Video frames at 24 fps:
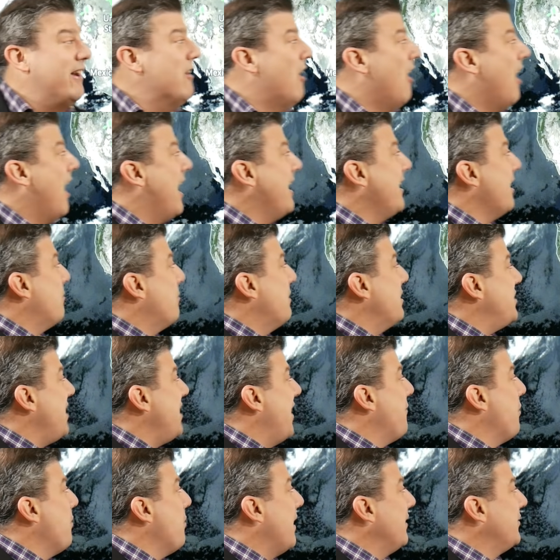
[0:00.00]
Ida, which
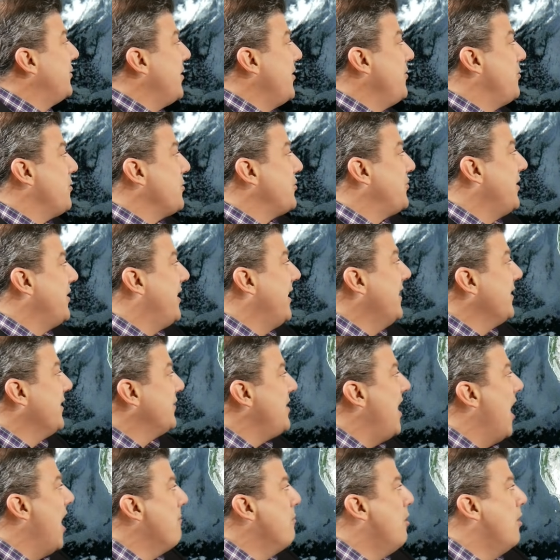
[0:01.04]
everyone's interested in. It's
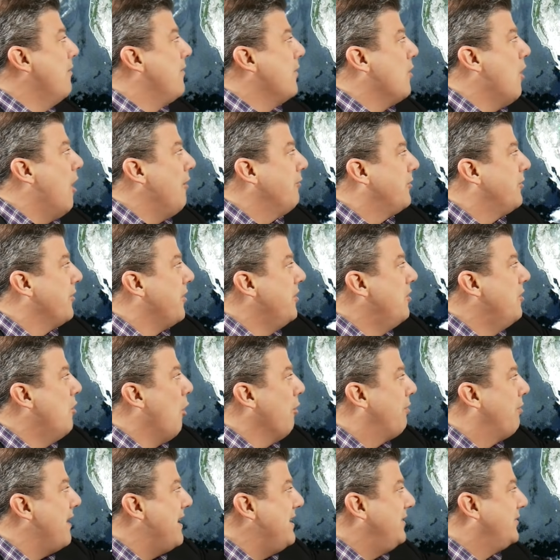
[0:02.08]
now moving off to the
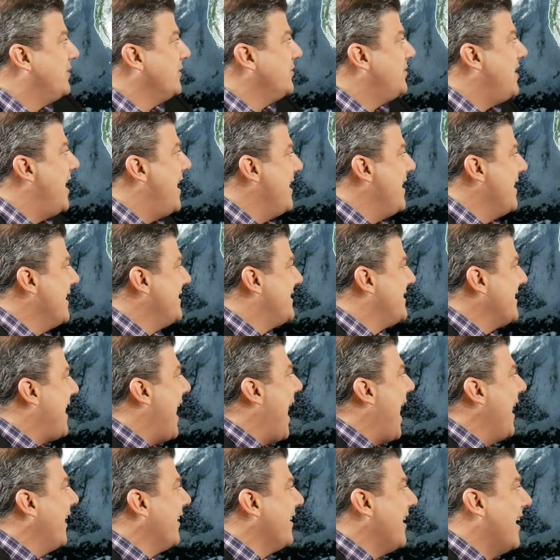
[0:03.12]
northeast. It's heading into
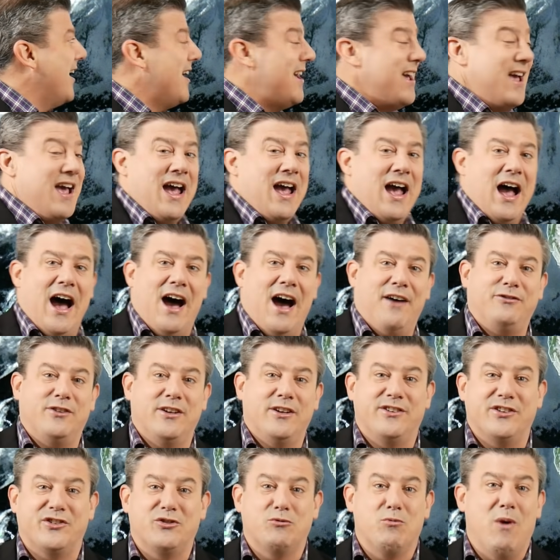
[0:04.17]
Canada after
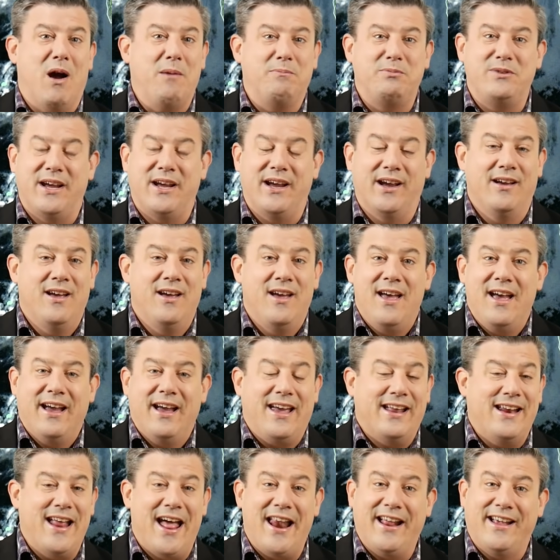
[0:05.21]
disrupting
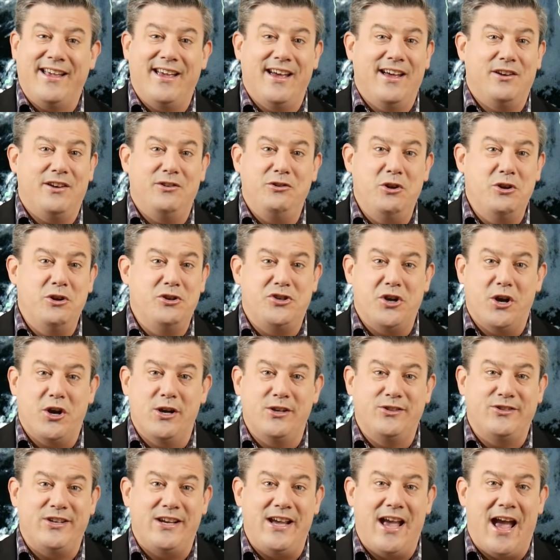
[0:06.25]
Connecticut, New
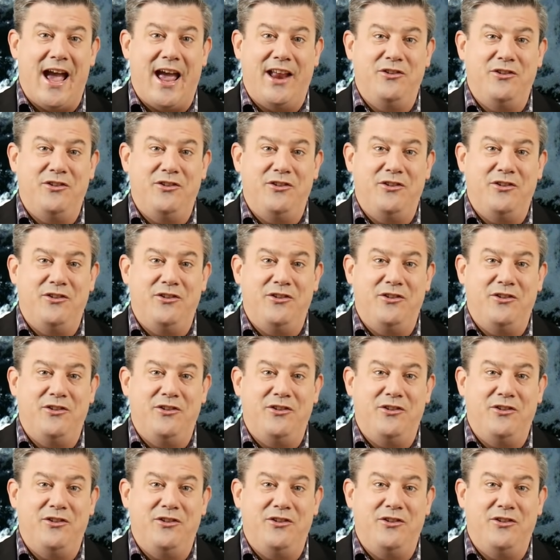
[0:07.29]
Jersey, and